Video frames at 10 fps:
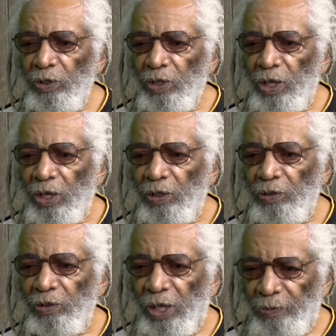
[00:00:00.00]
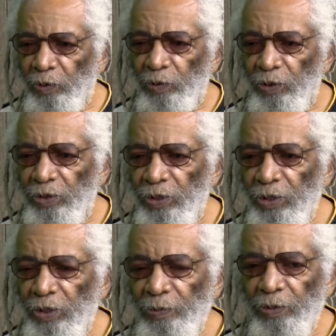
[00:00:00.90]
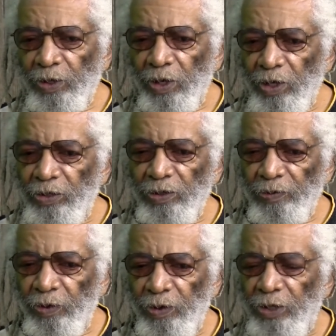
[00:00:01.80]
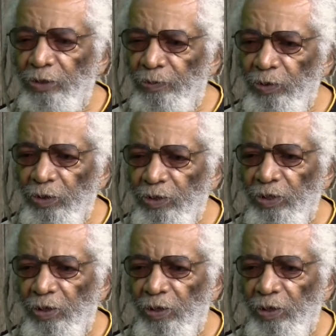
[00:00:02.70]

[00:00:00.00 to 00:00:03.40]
that board because of her experience and her